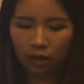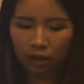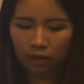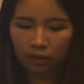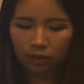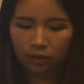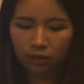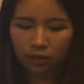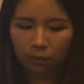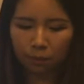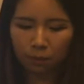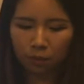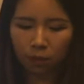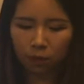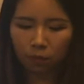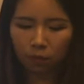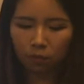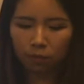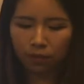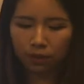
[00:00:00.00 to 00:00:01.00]
A
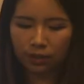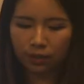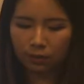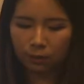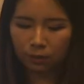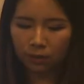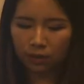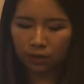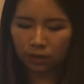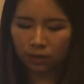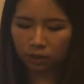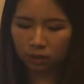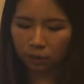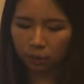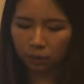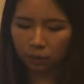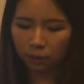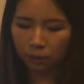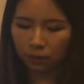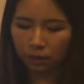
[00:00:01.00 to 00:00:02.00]
simple face mask
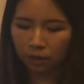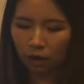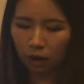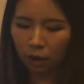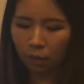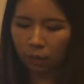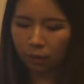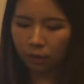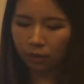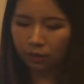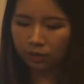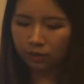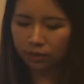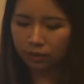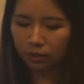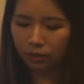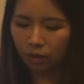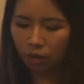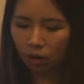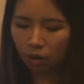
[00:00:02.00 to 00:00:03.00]
would be
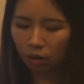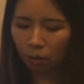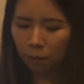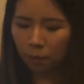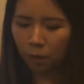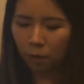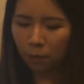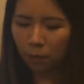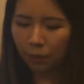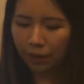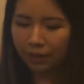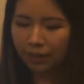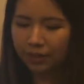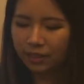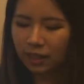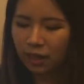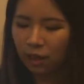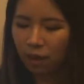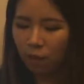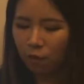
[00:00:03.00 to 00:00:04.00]
appropriate
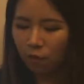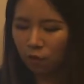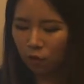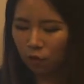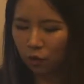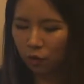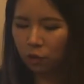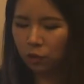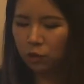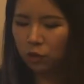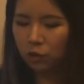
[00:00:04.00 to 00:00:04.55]
for